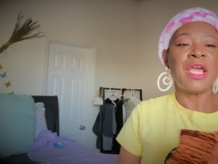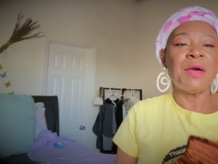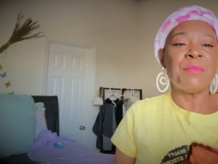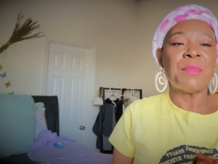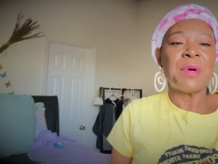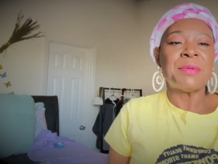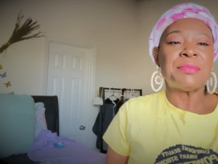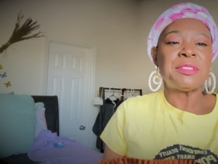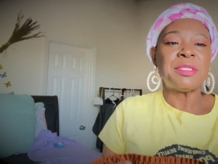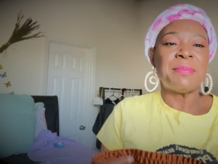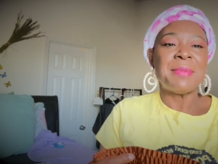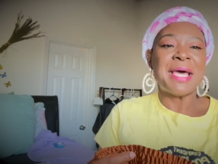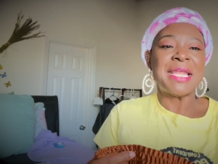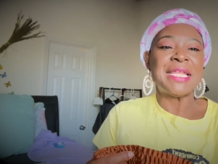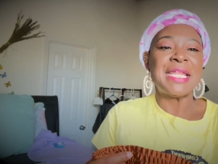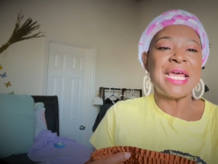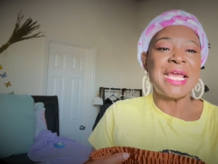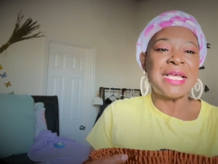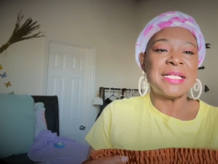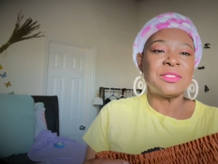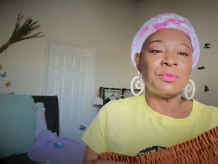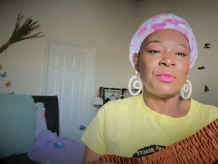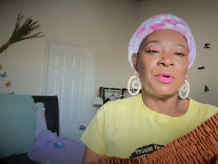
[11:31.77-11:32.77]
I'm up to my
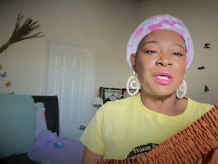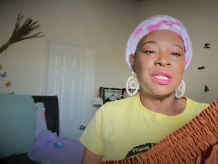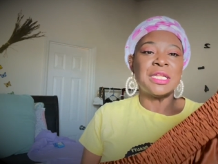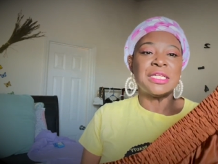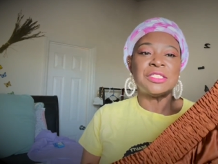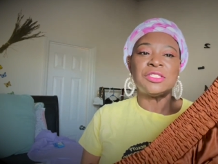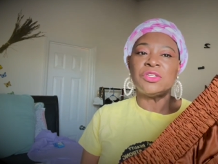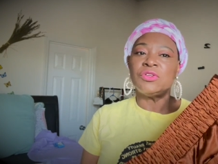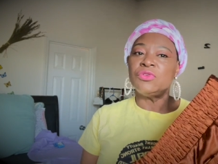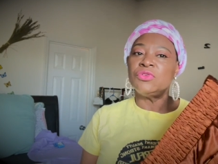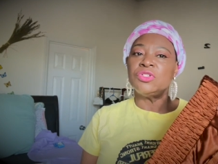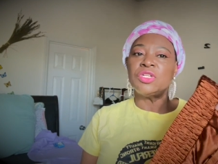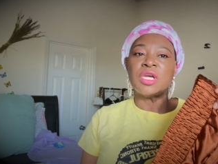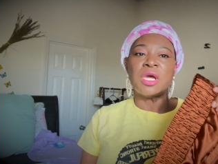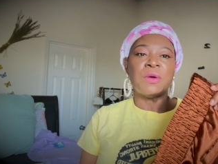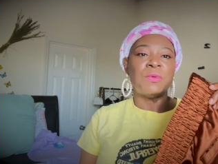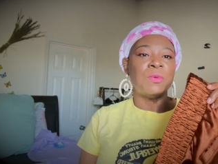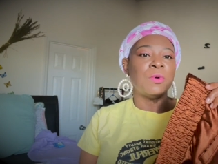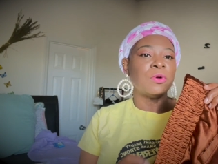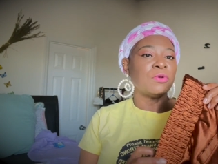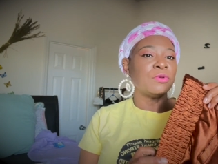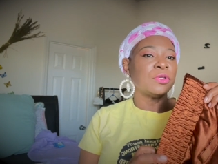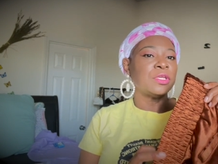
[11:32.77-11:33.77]
last one. I told you I
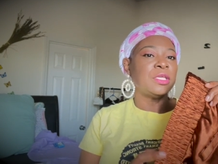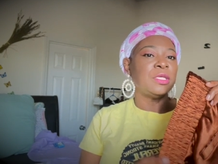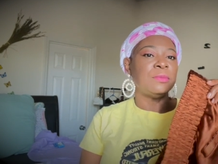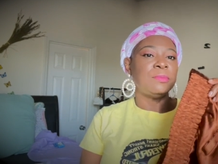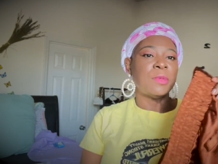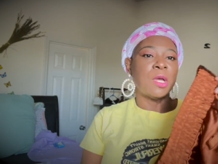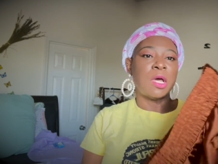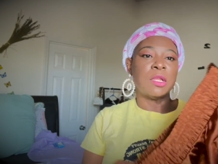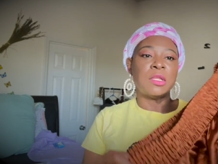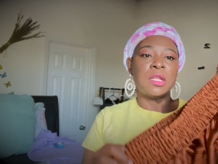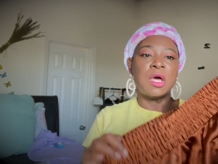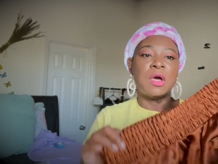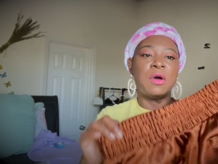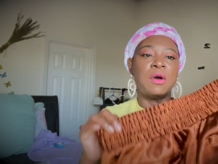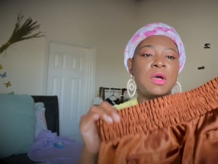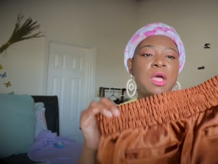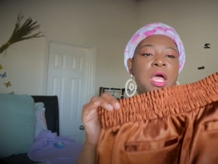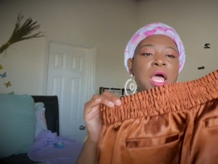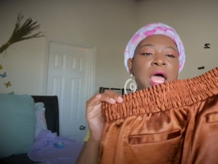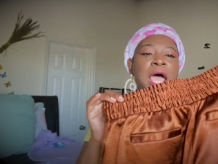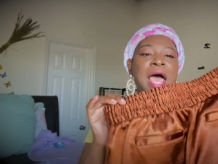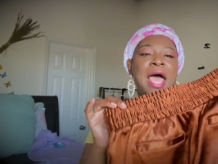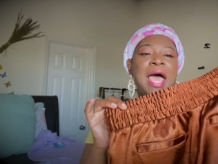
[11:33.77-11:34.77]
wasn't gonna keep y'all long.
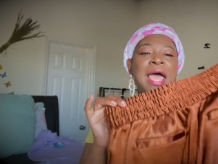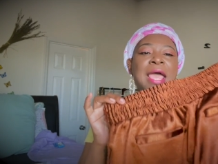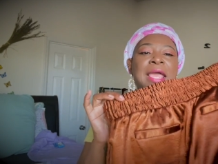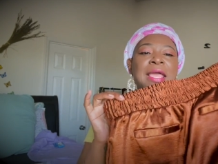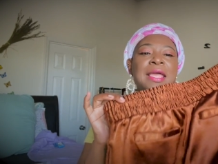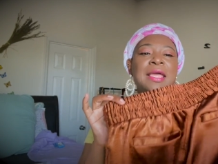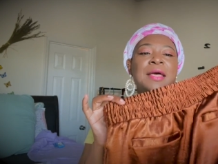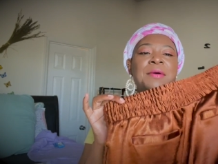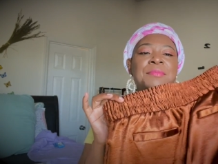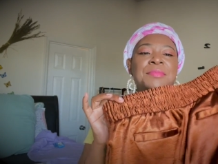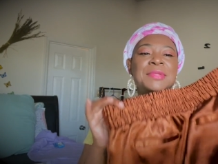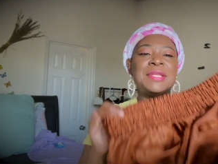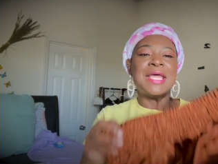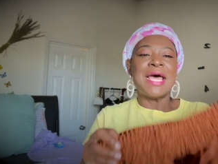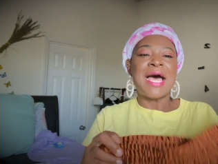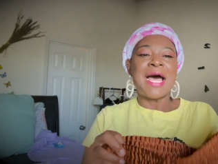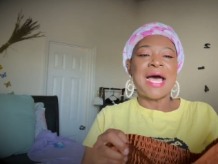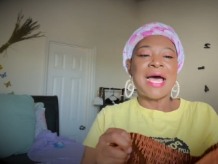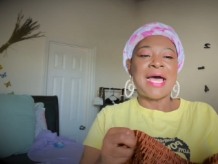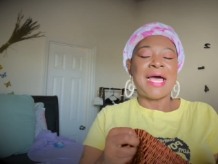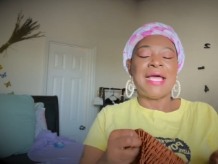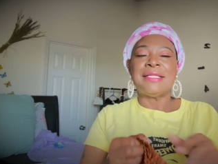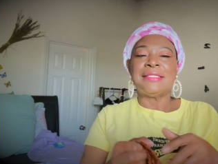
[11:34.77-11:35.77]
I am
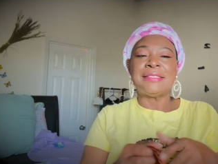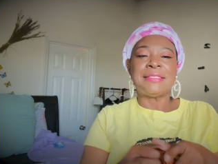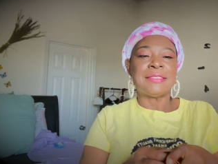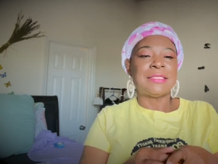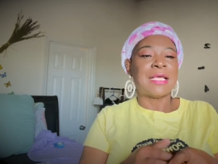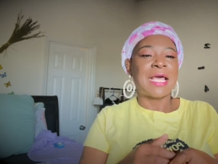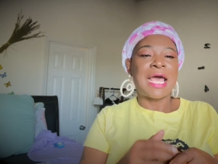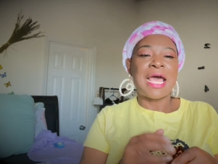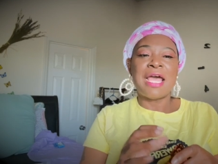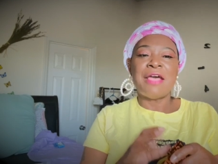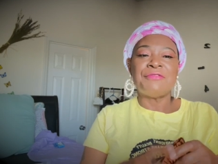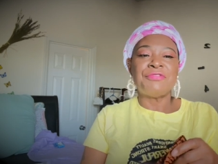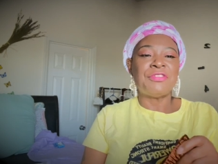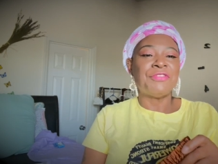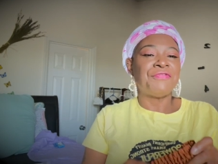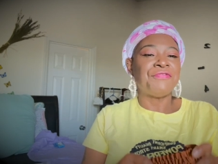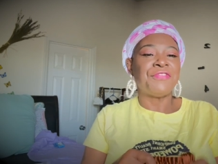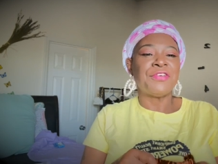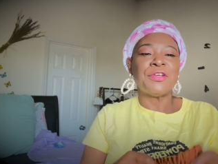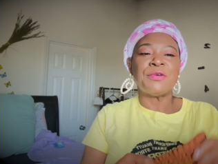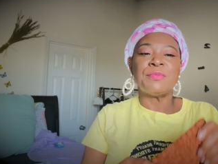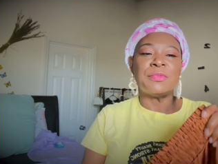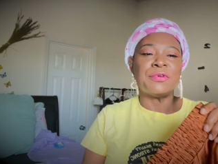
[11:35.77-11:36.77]
not. I have to
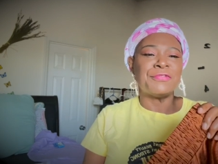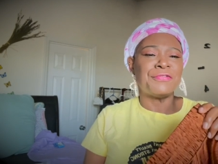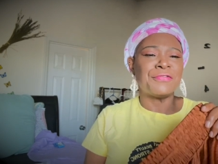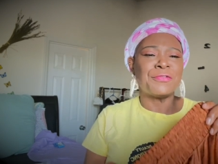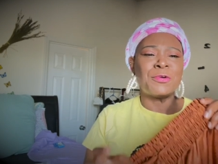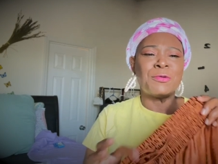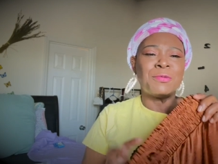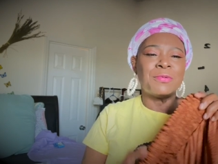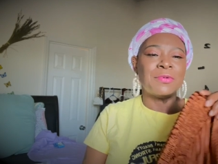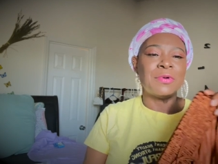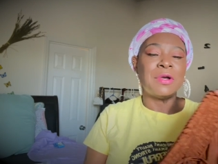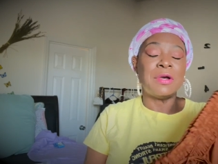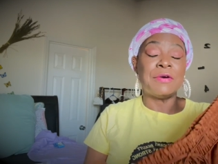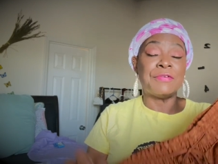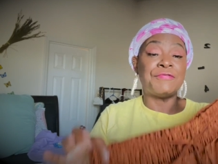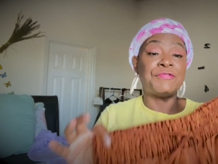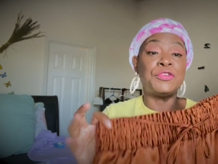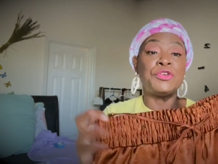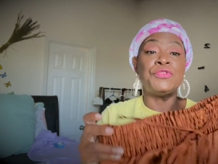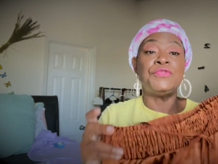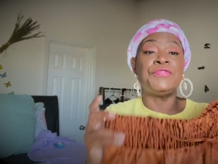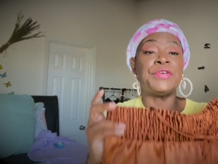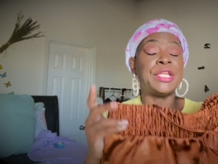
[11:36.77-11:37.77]
film a
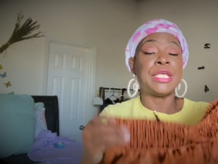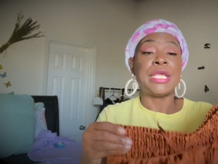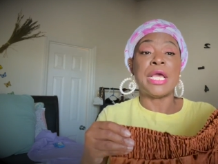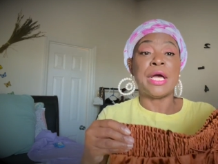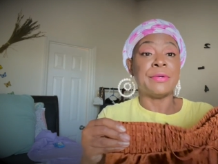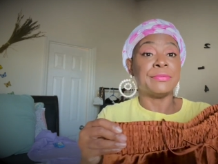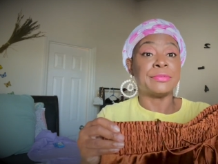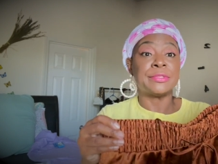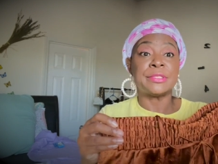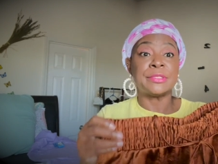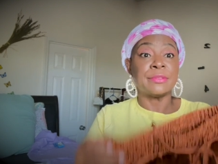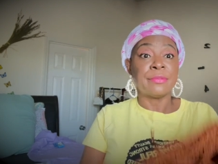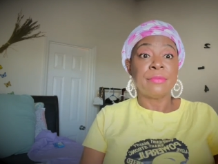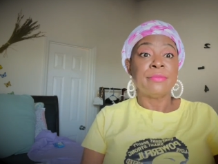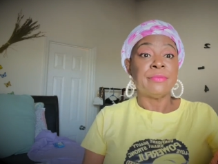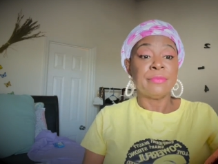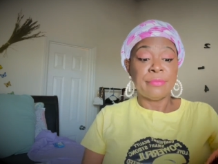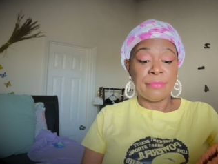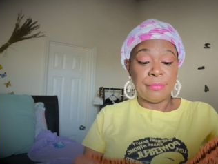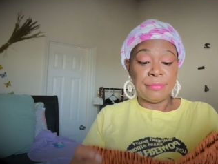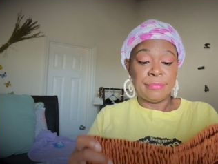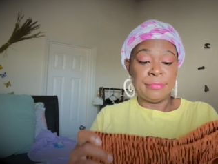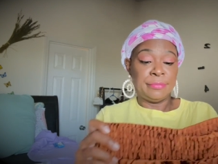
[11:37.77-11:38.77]
few videos.
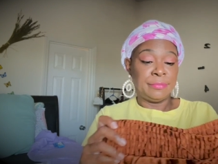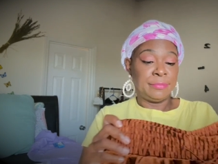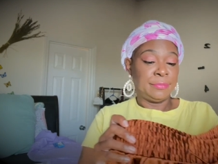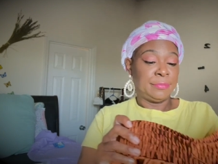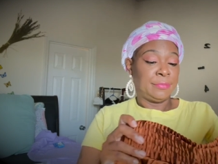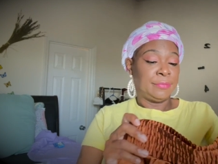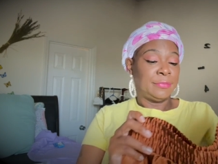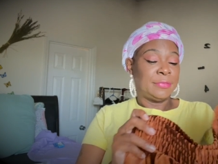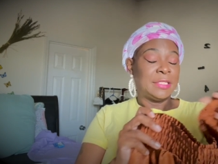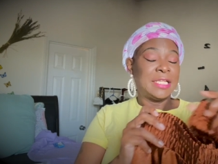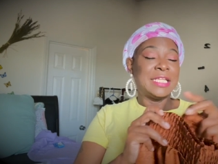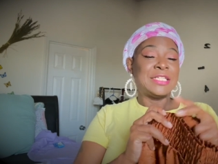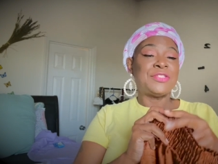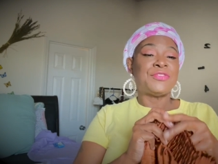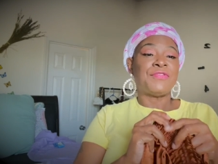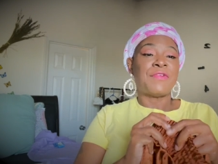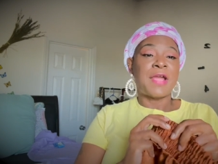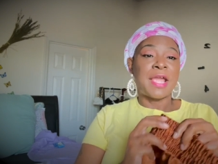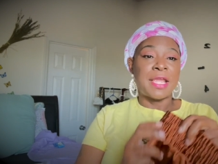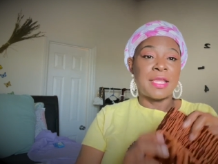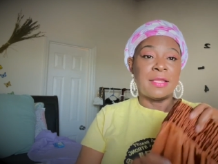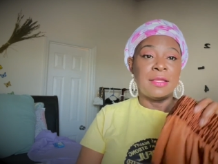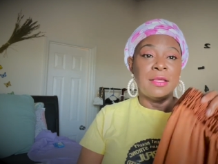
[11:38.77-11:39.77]
That's
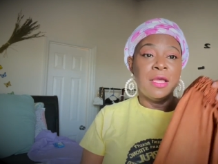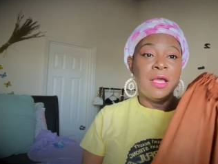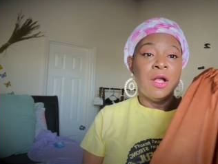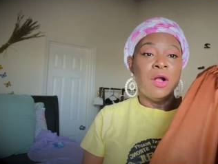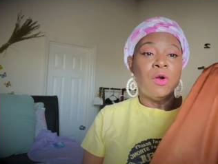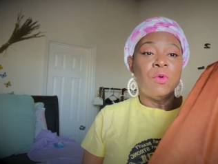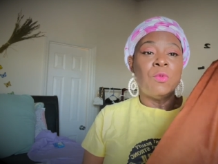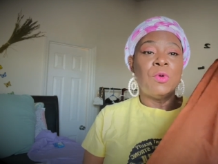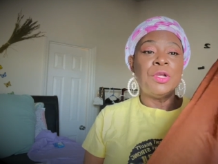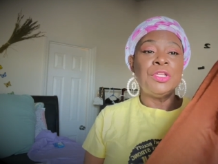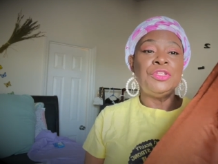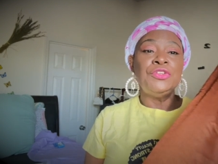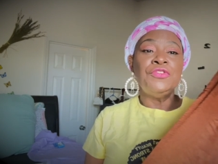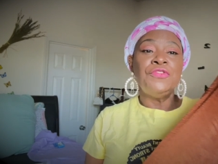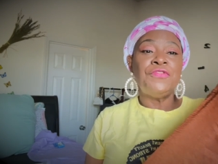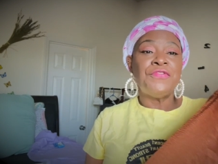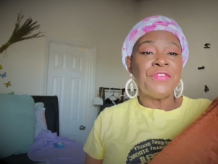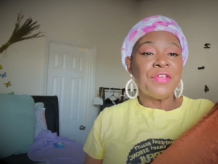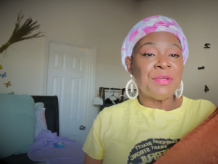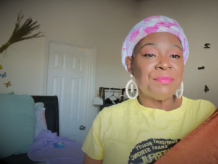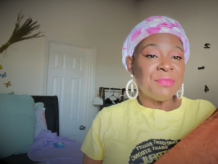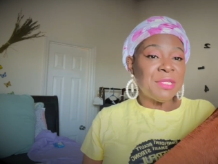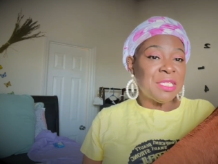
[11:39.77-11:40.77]
right. When you
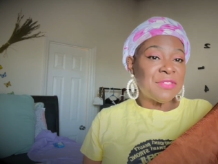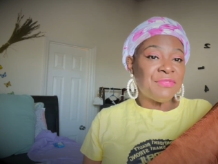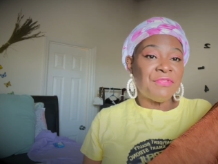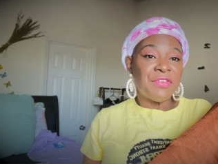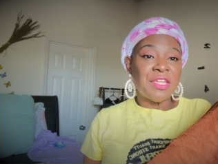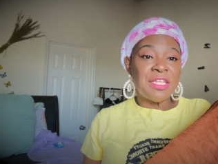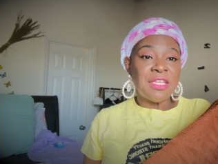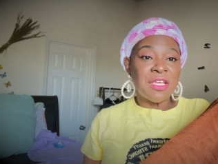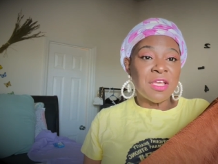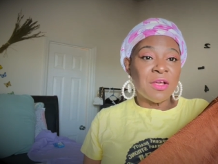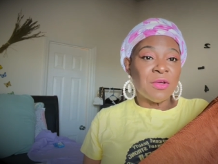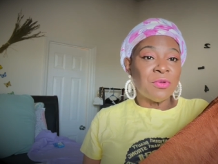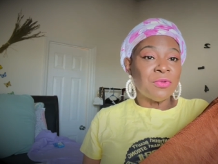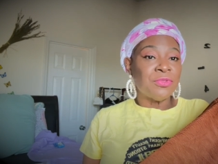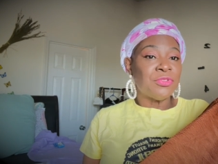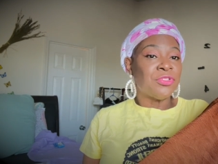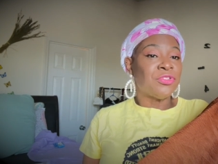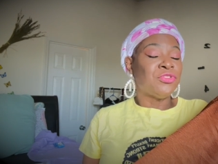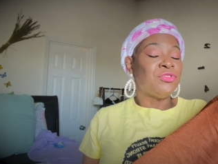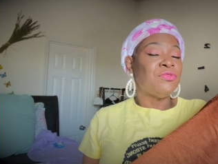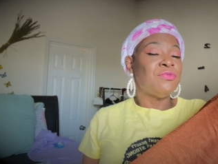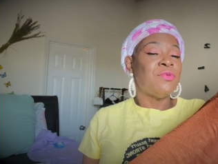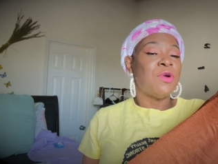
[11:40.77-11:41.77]
film these
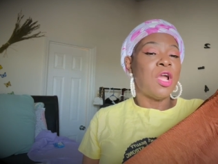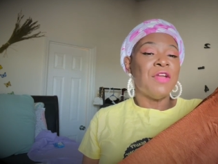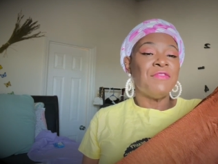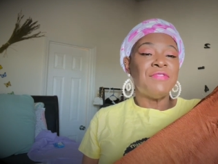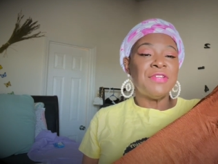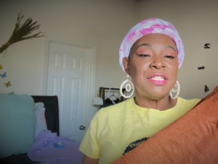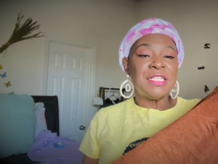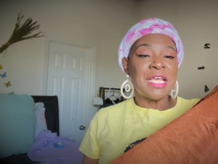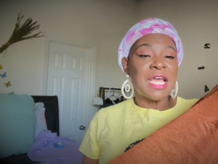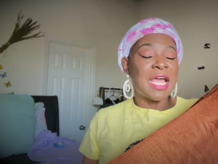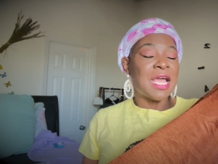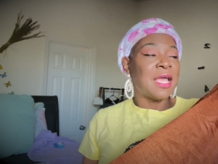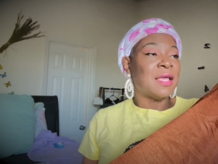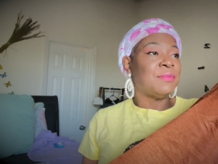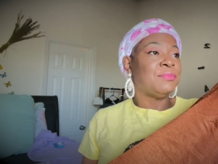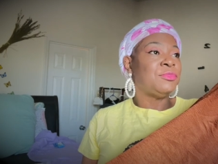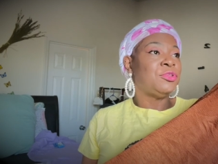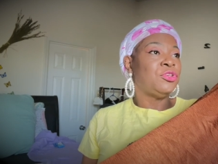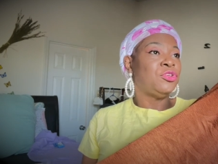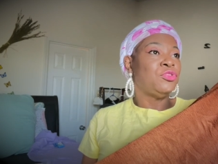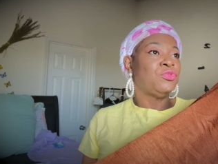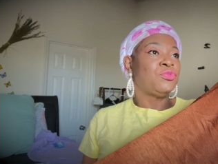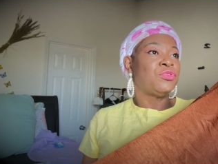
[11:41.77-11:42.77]
videos, you every time
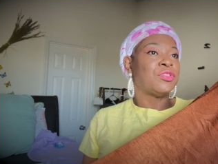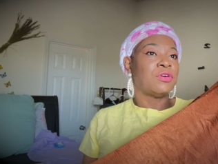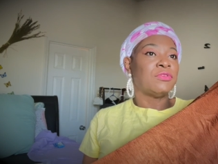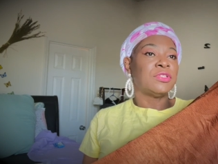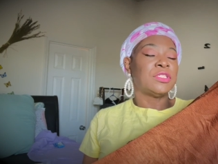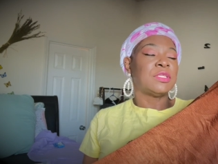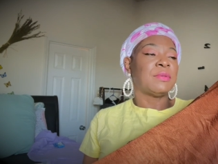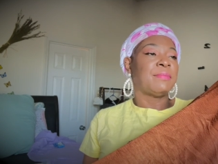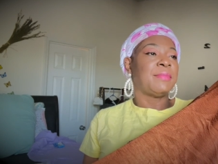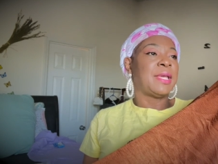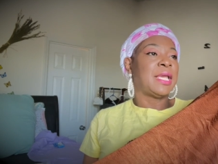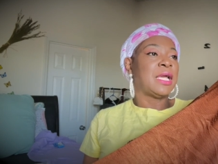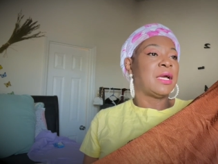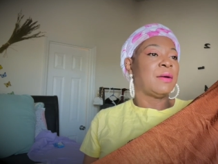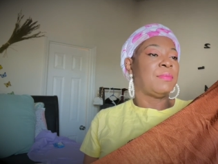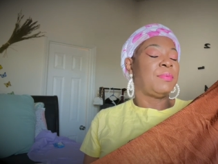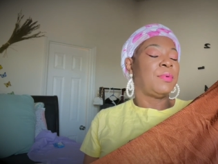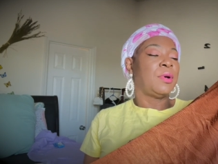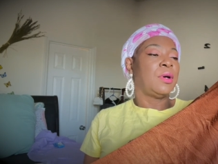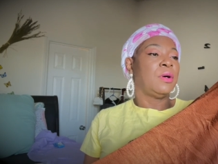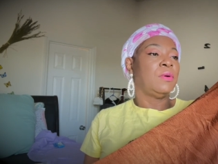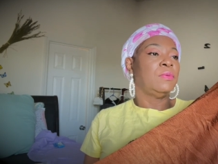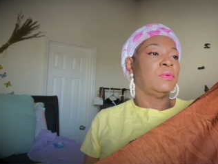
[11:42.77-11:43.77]
you throw some makeup
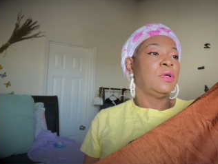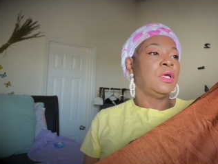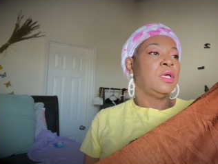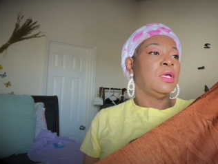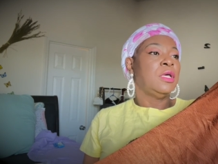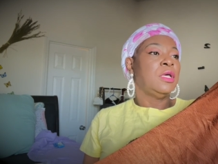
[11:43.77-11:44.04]
on,